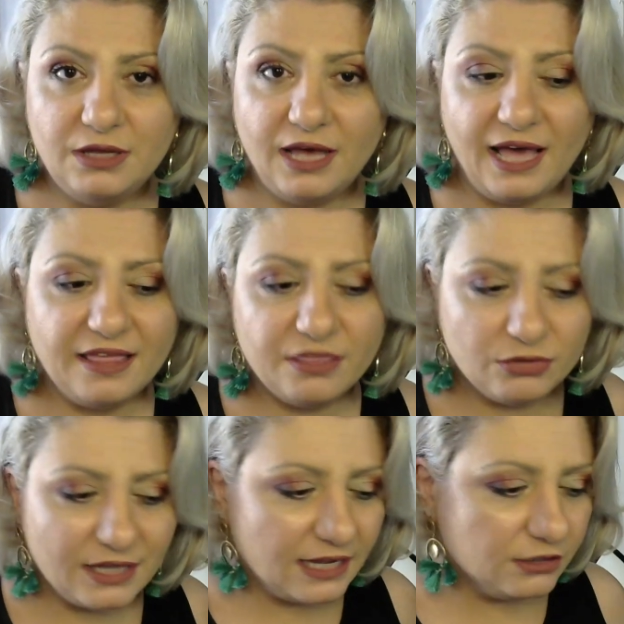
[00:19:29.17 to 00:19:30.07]
I
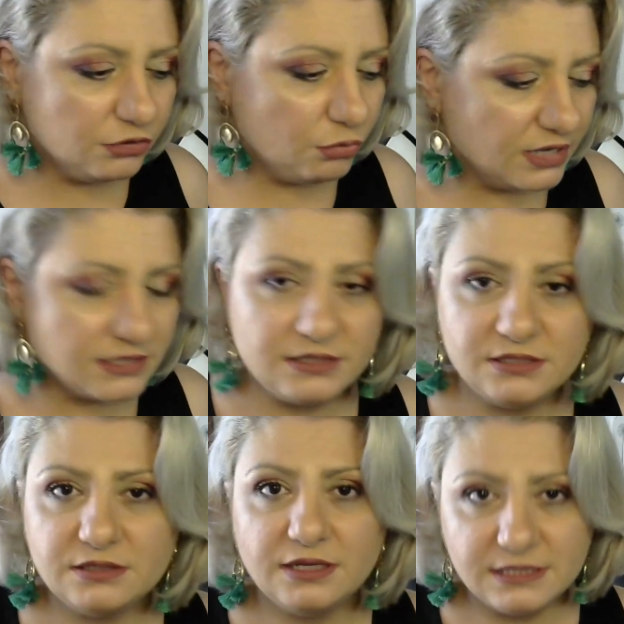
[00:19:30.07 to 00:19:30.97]
thought I had no
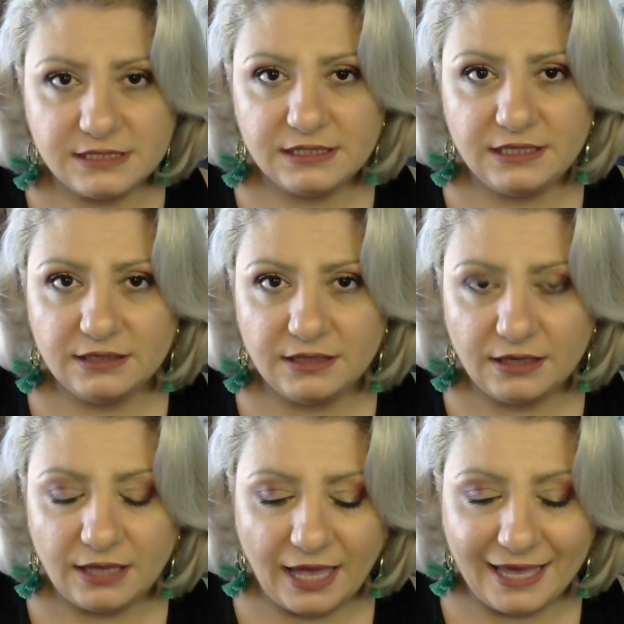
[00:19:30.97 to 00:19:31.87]
answers and still
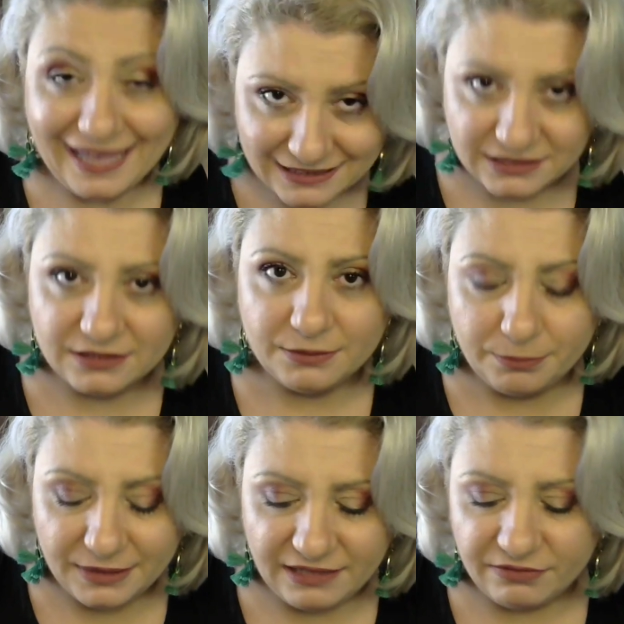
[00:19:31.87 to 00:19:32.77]
I yet
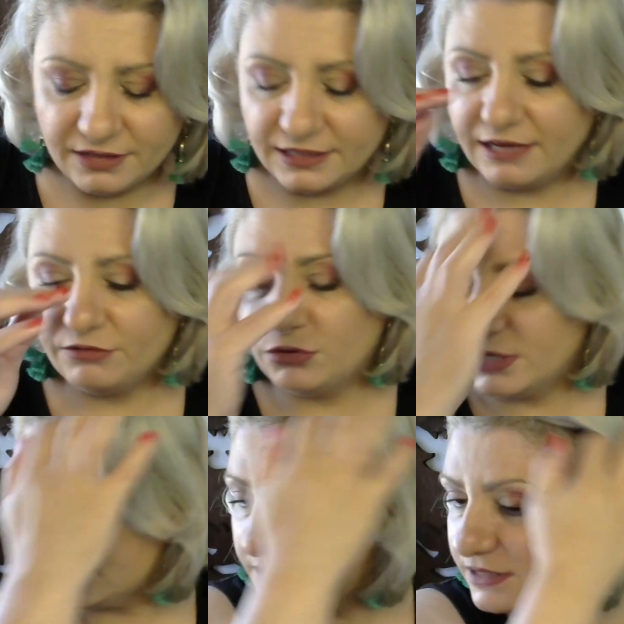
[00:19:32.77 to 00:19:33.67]
believe that I have no
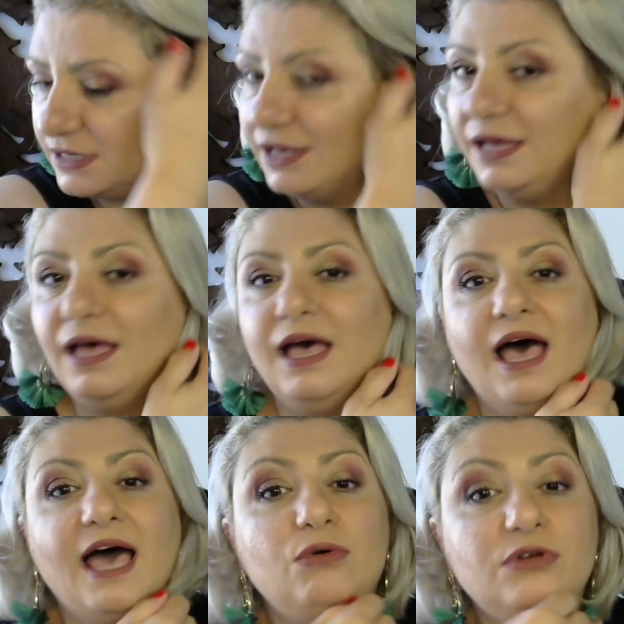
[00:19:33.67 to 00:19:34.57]
answers.
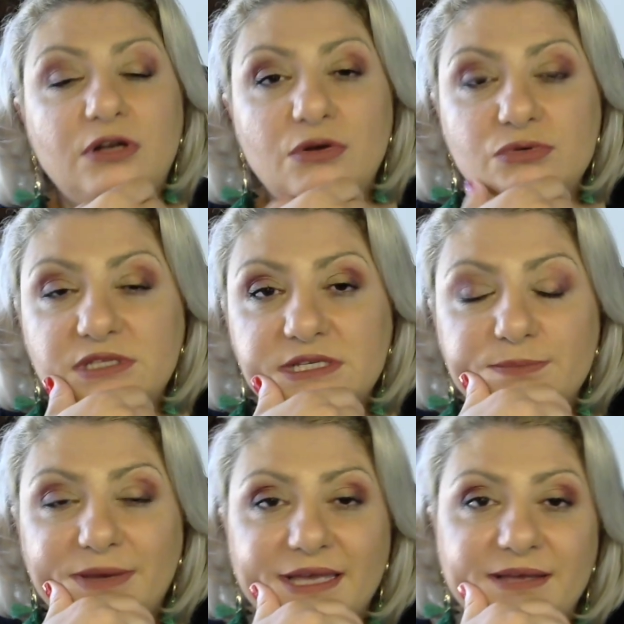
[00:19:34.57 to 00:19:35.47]
I will close this
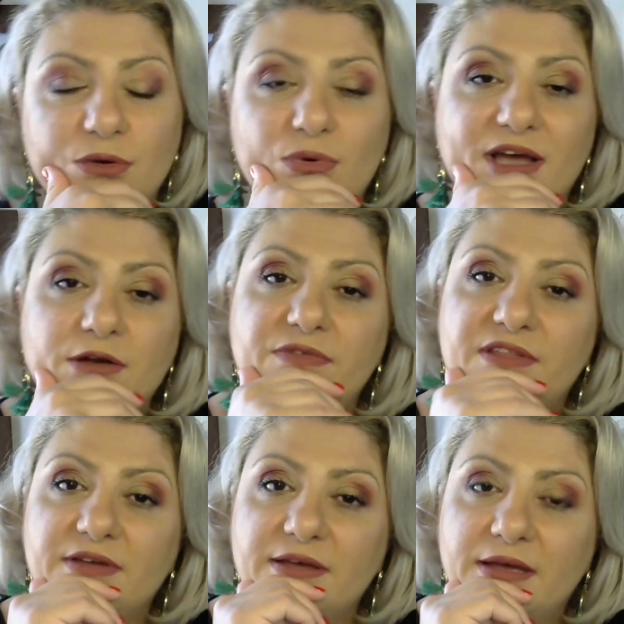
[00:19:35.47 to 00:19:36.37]
by one of
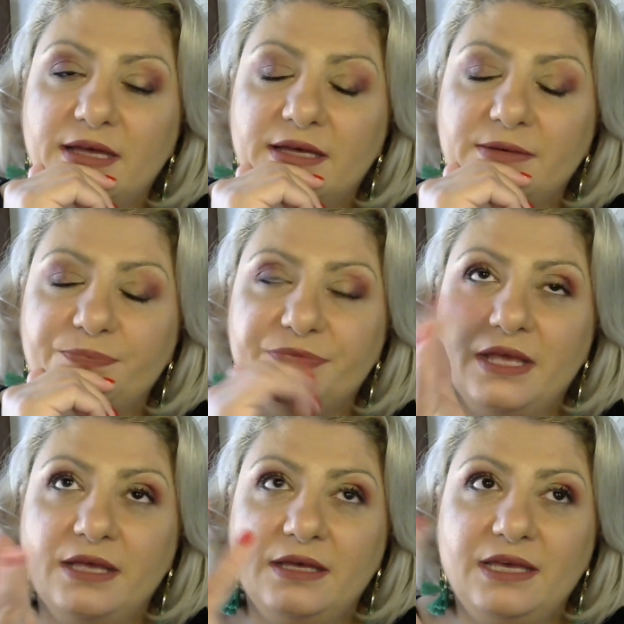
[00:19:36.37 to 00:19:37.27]
the um,
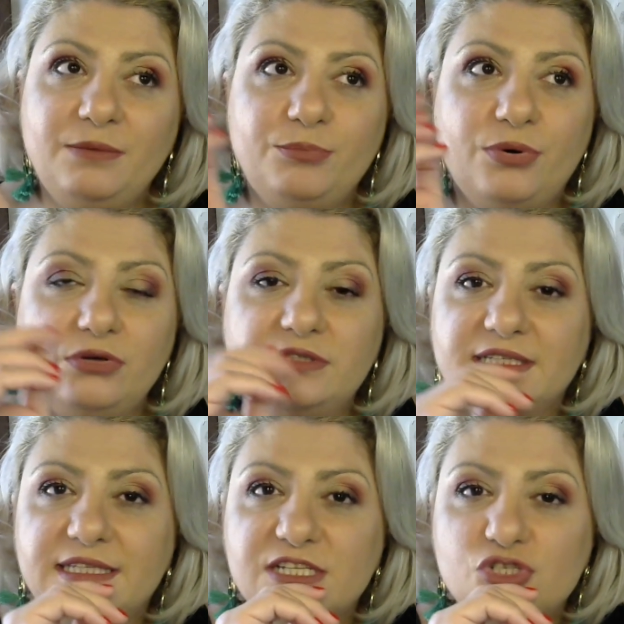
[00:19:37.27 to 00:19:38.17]
important
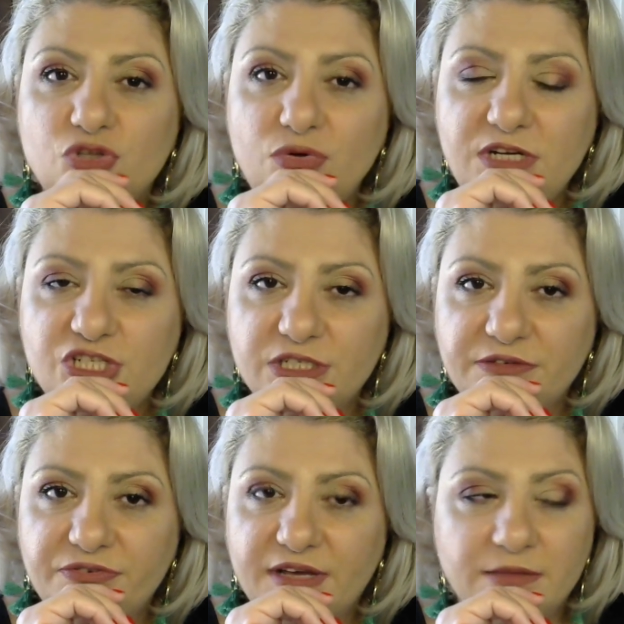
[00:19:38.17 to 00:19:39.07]
and astonishing
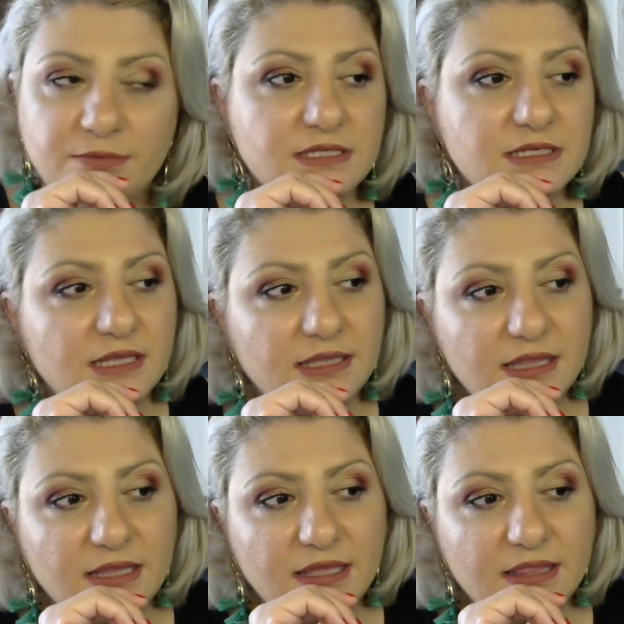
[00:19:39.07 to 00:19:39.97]
findings that
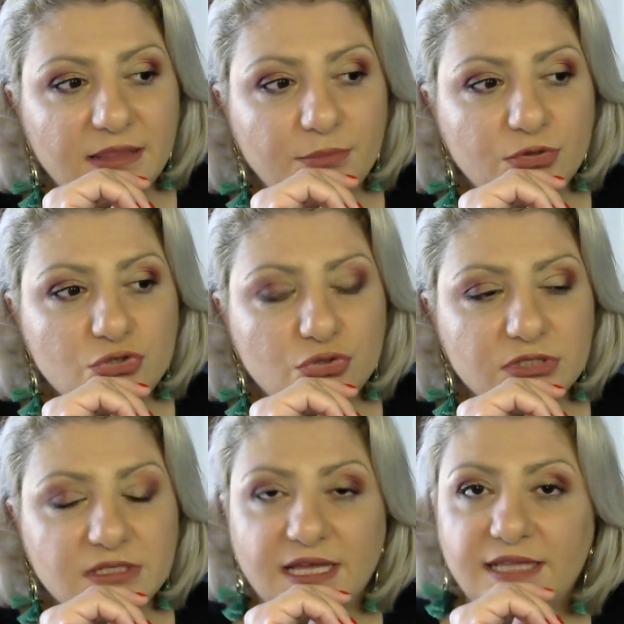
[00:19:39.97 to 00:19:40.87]
uh, the Boston
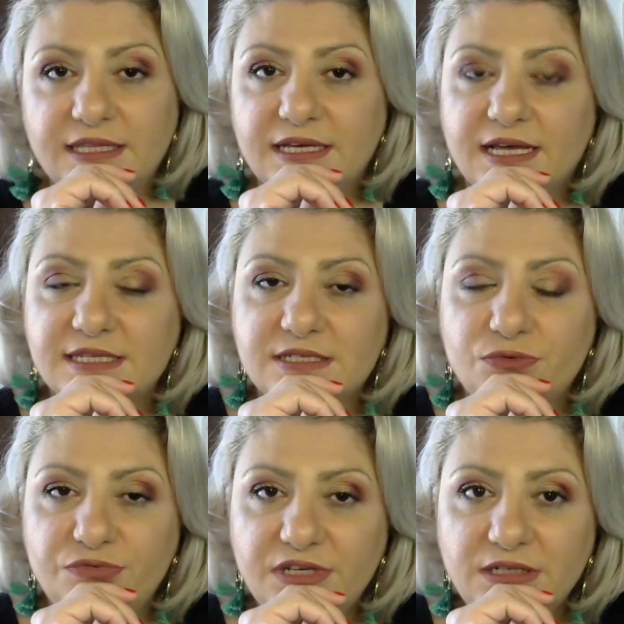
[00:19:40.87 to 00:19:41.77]
study has
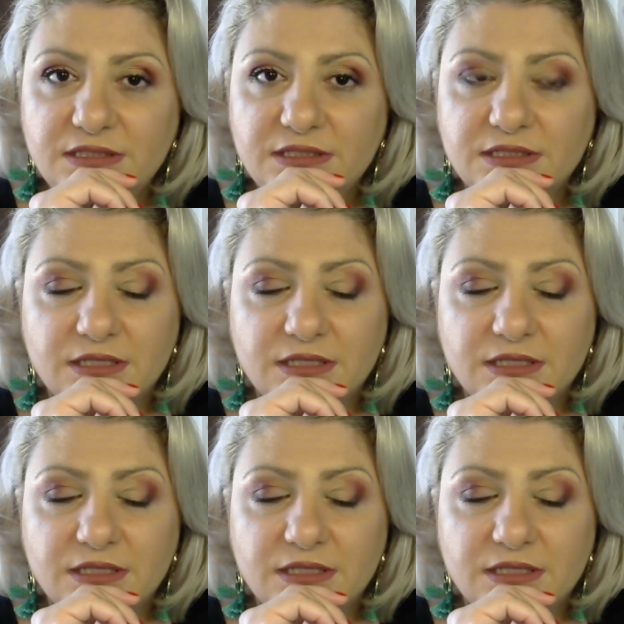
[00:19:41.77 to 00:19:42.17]
revealed,